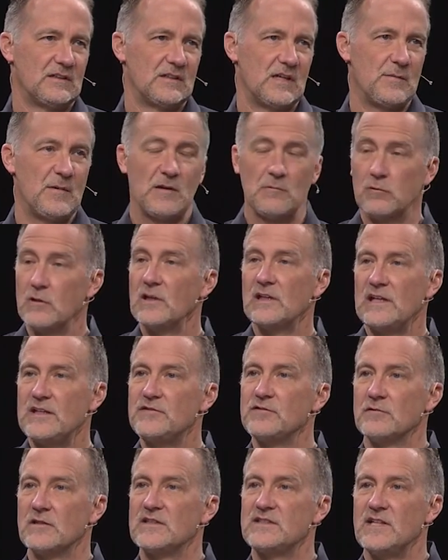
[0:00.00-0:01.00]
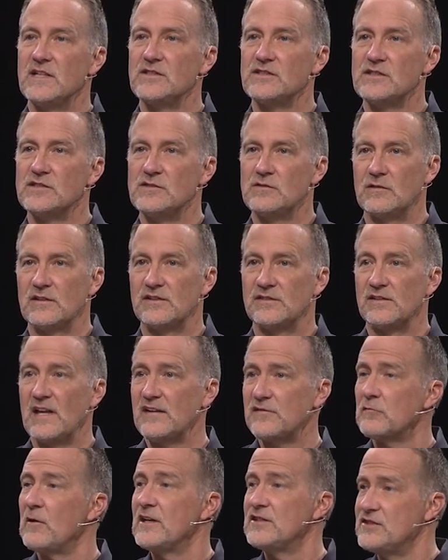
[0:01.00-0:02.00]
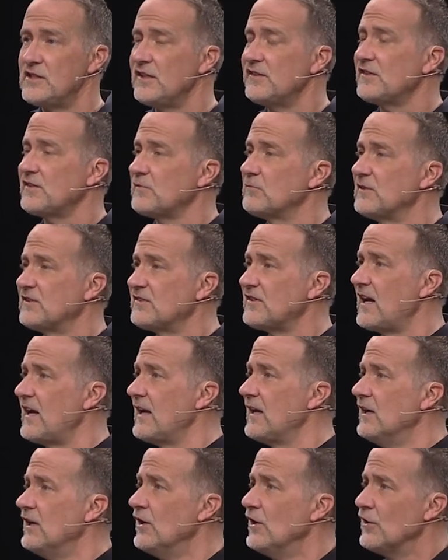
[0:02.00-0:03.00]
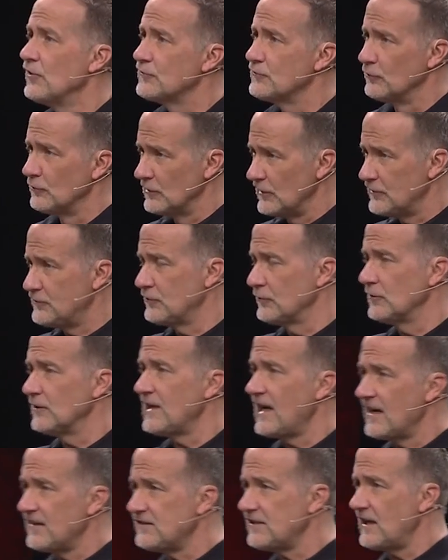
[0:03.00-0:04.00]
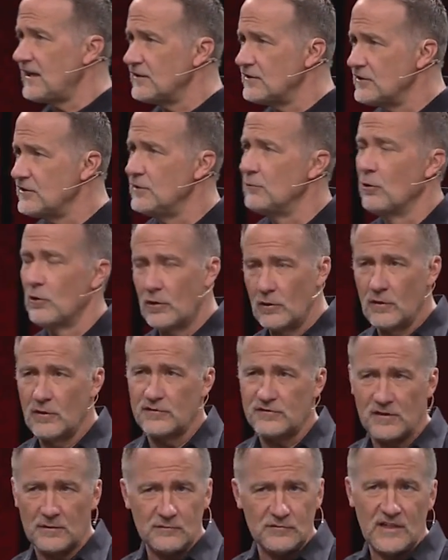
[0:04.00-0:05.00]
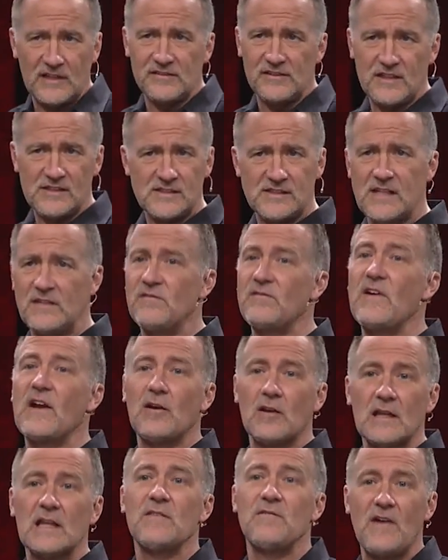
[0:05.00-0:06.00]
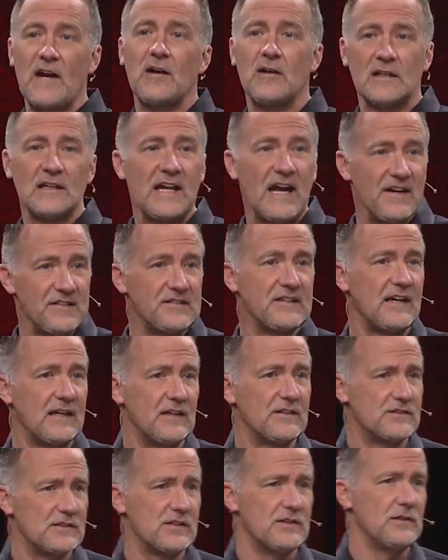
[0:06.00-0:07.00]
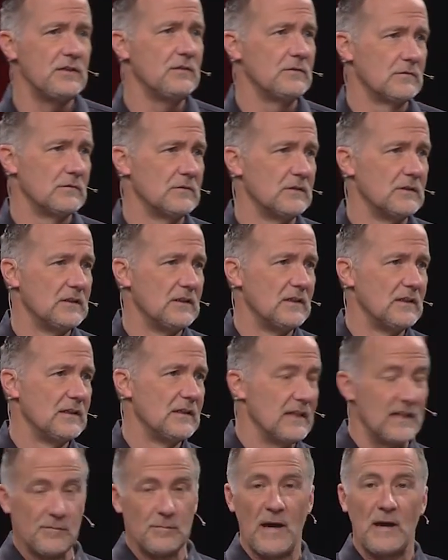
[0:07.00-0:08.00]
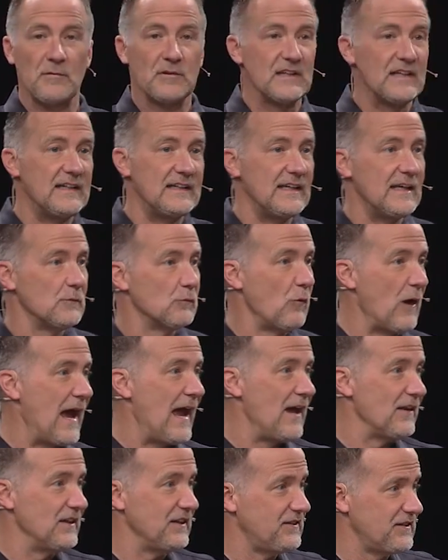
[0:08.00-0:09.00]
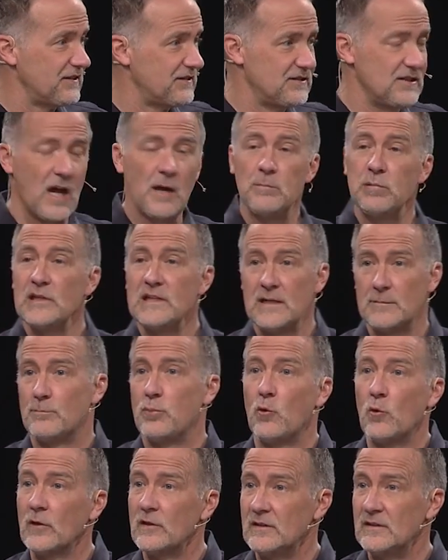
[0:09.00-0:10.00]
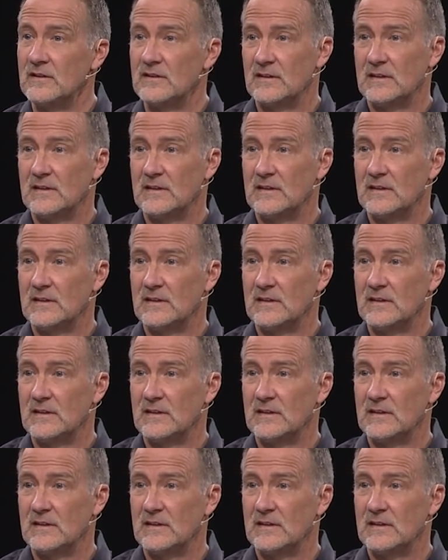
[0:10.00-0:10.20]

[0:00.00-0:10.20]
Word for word: I mean, really drew attention to it. That's why Jesus would say, Truly, truly, I say unto you, or, or some translations say, Verily, verily, I say unto you. And everybody would lean in, Wow, this is doubly important.